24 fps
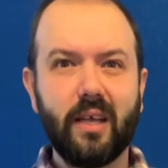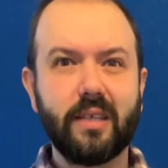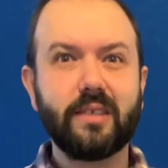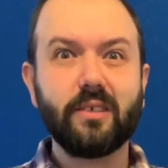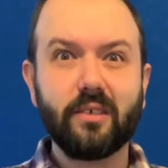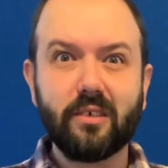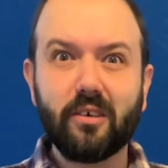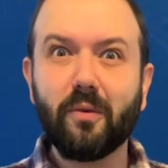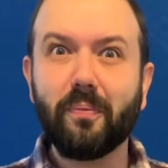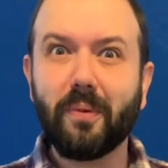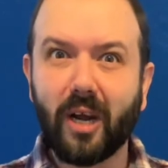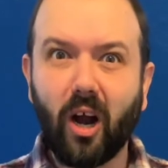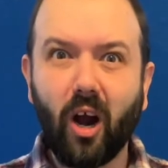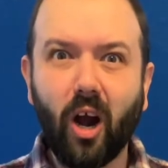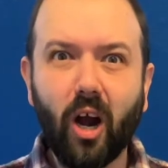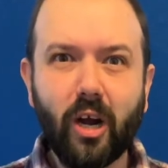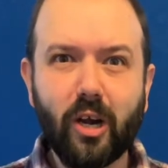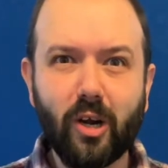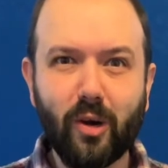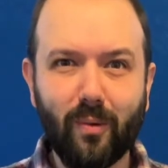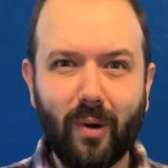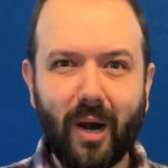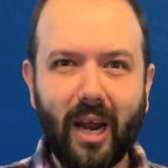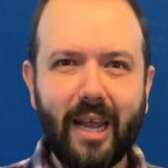a little bit harder,
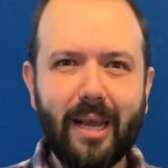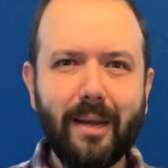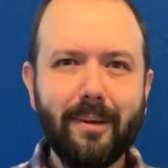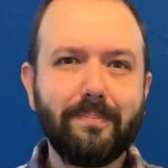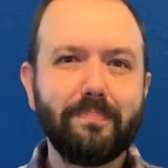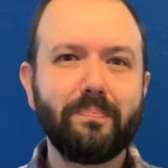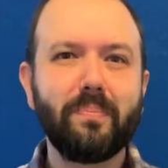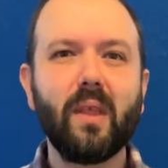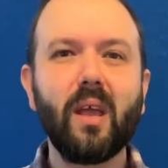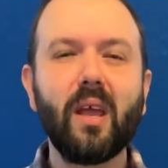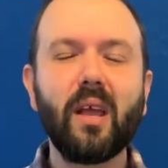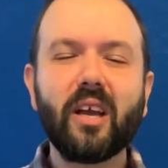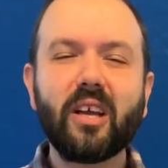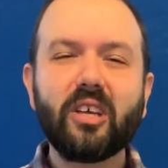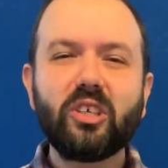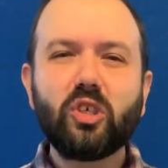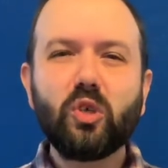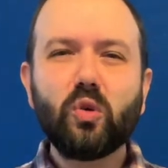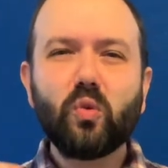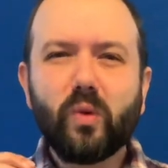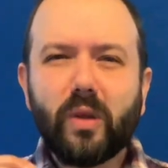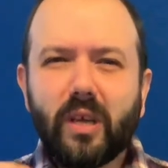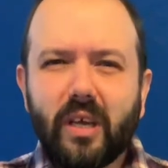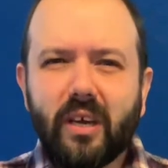right? Because you
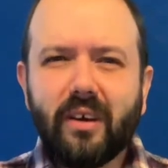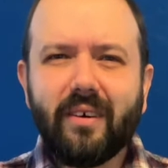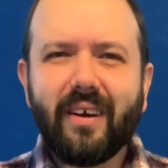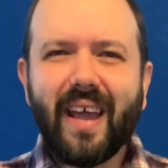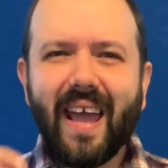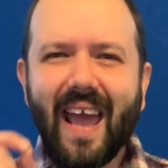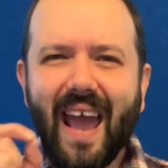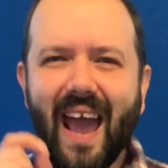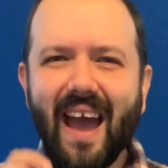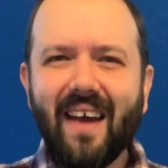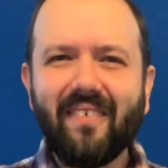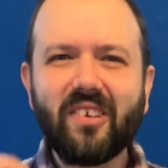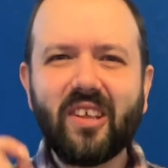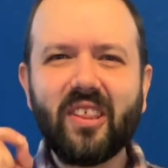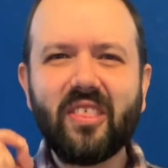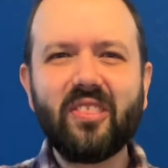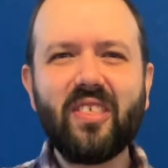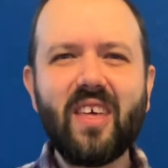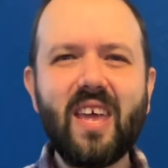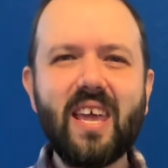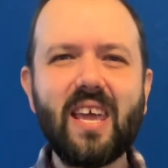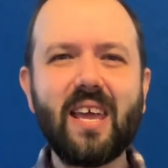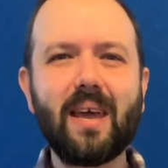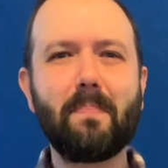really have to
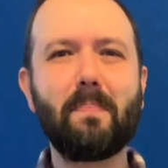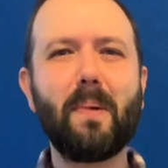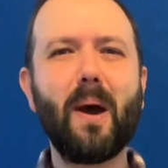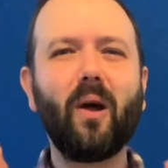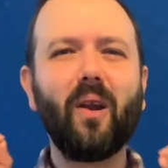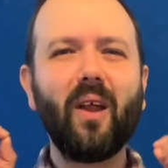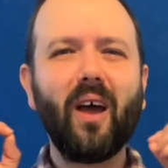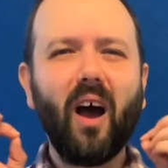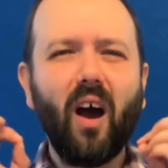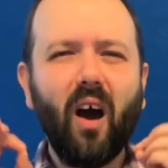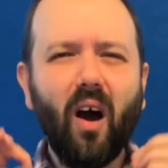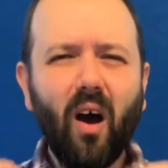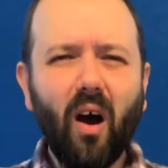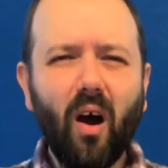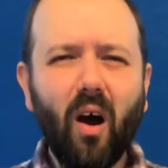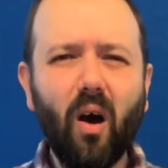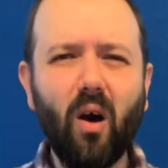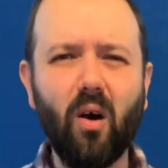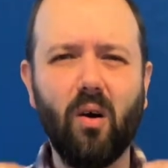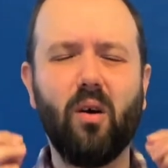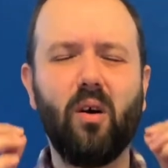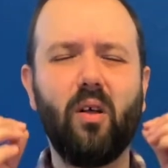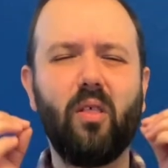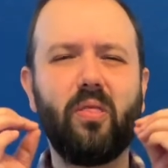think about
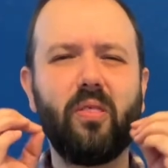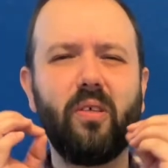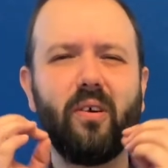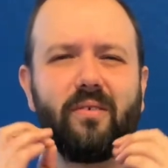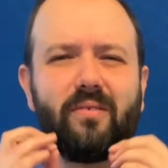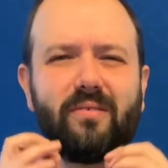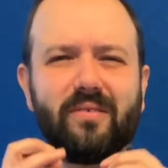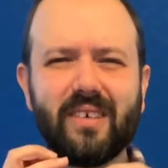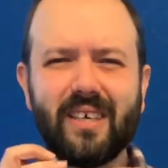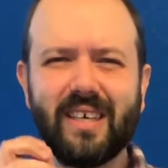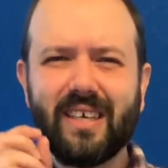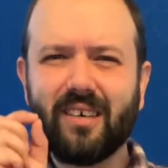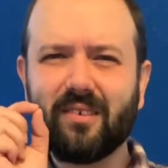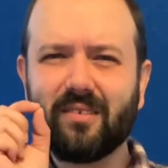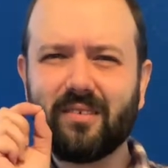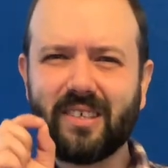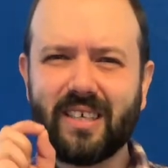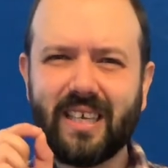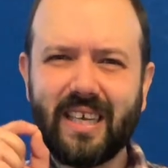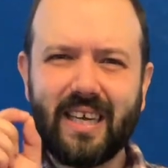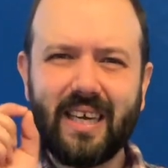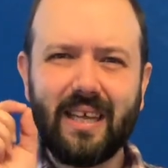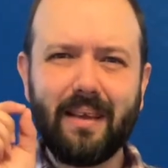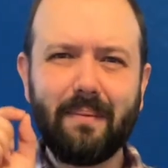all the little
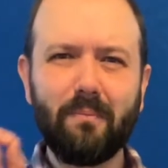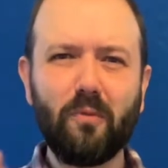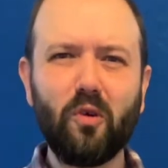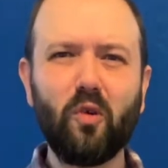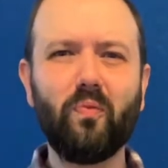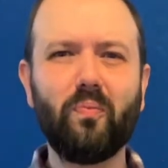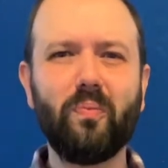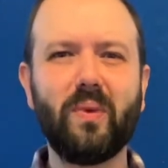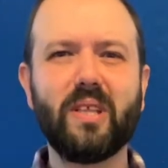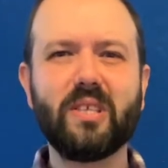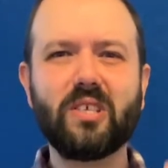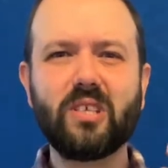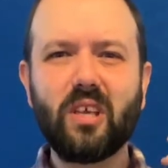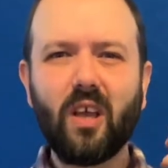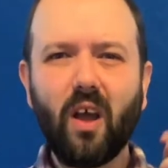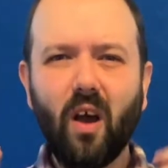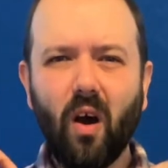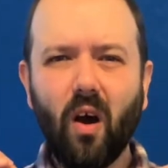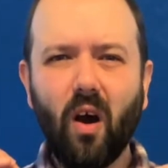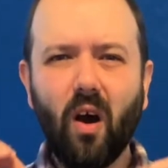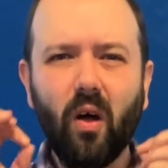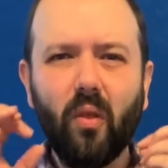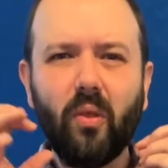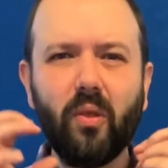teeny movements,
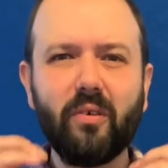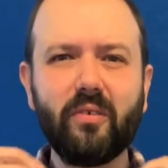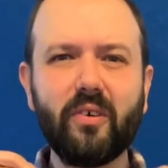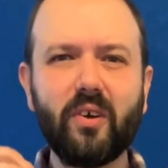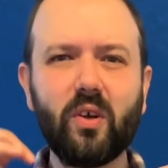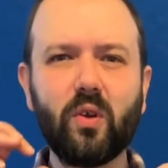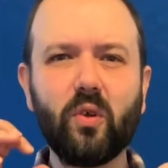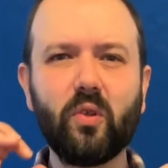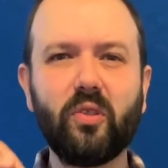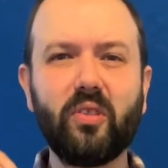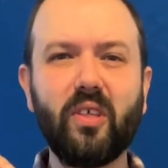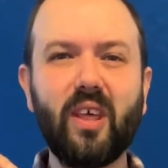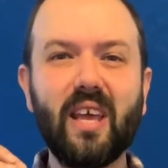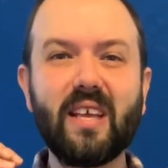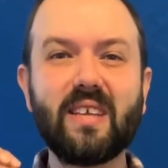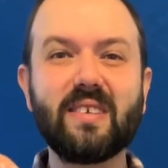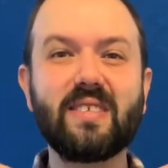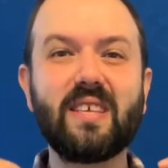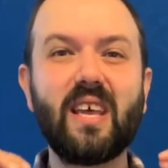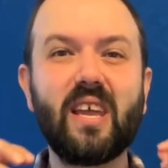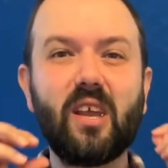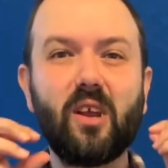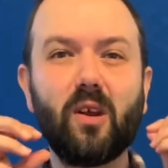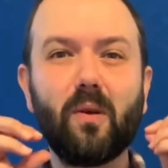all the little things
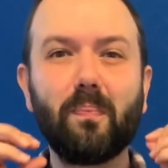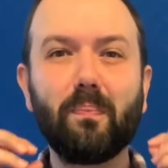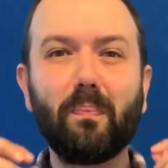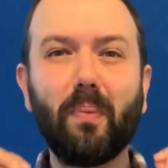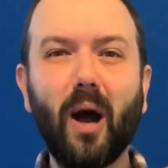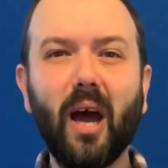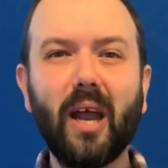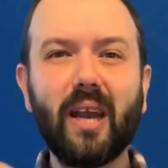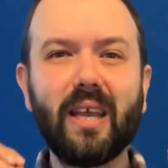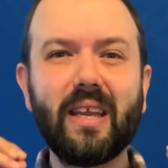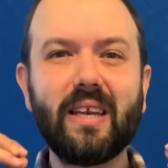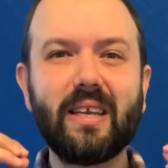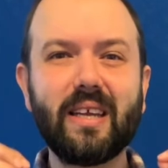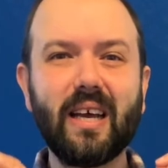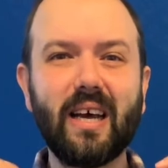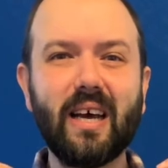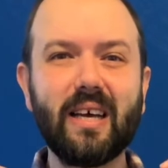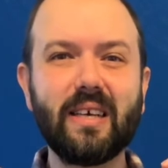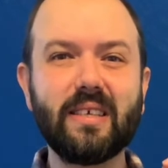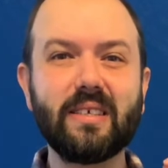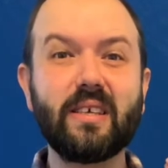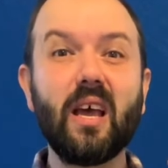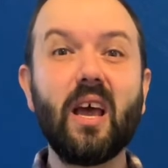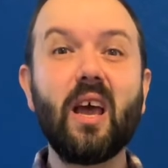that your body
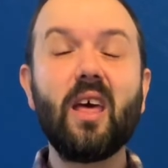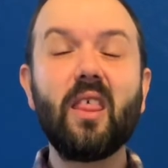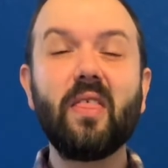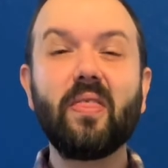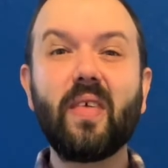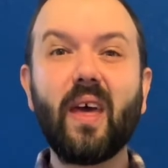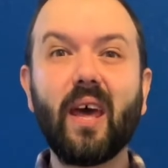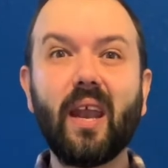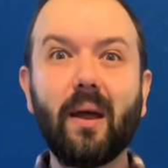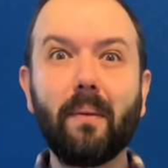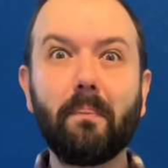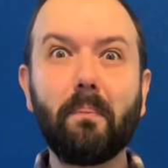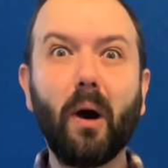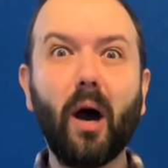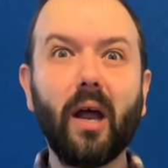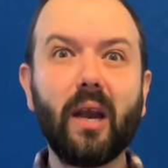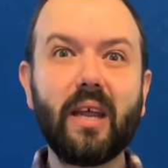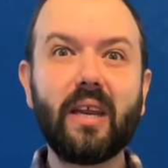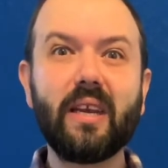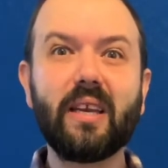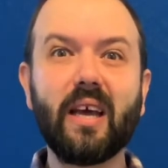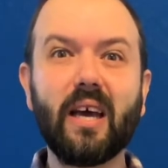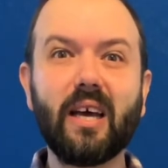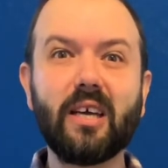does, that a body
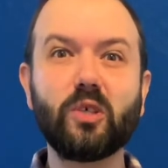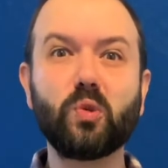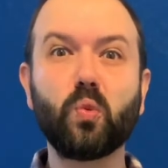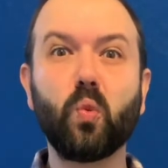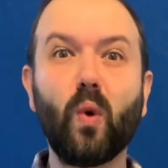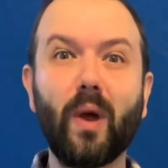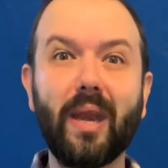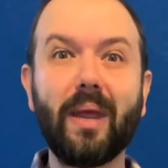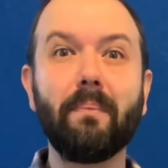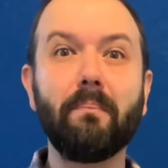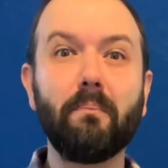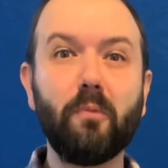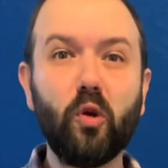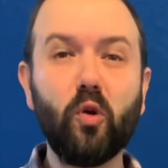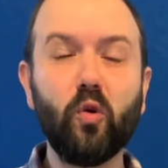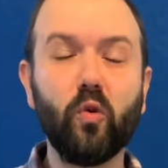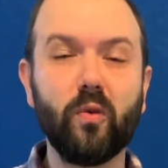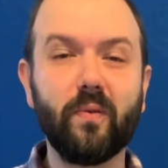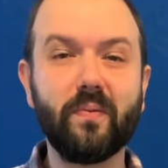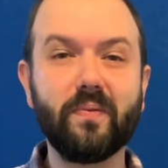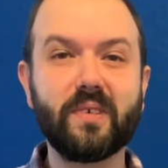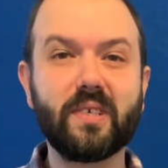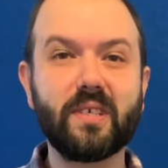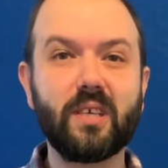does when it
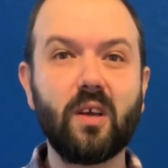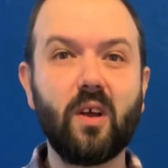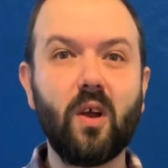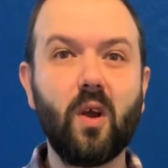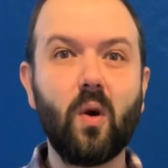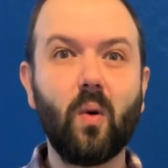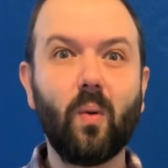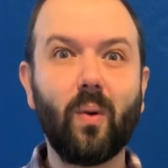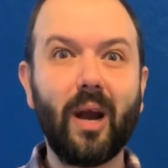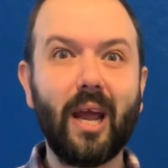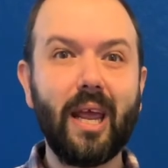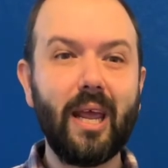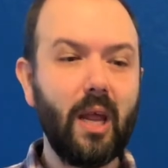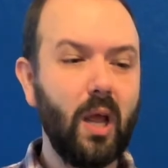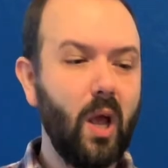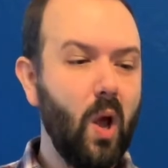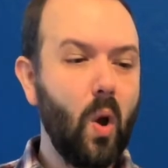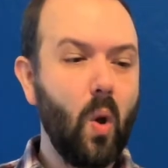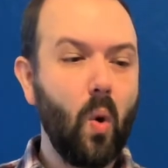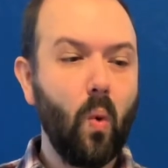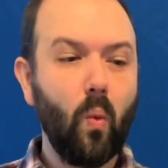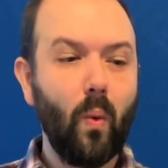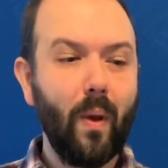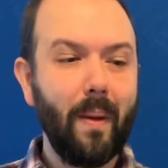moves, right?
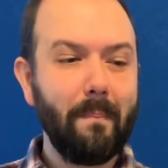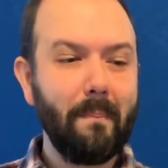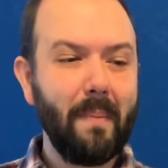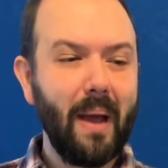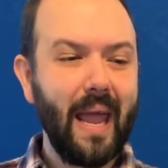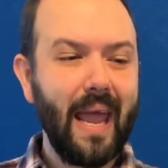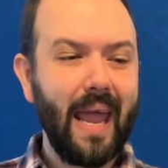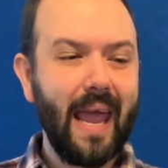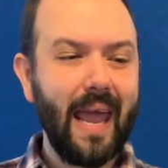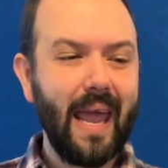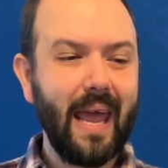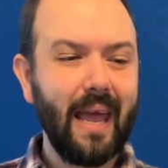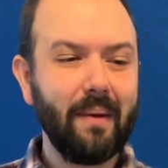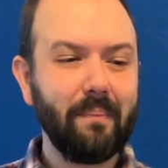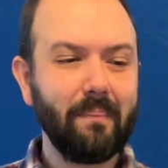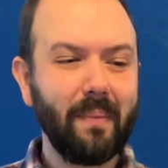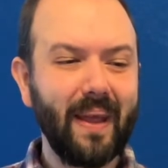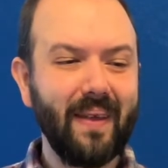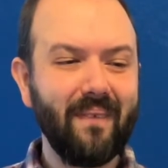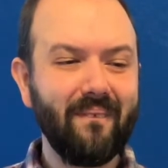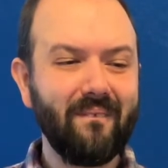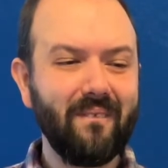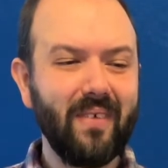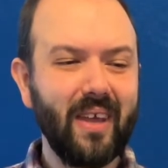When my
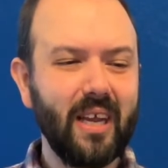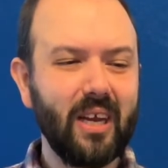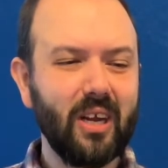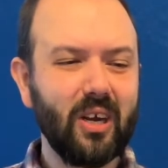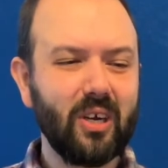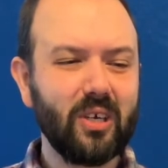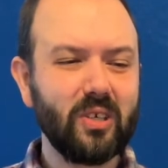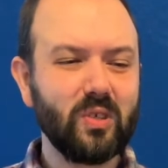fingers,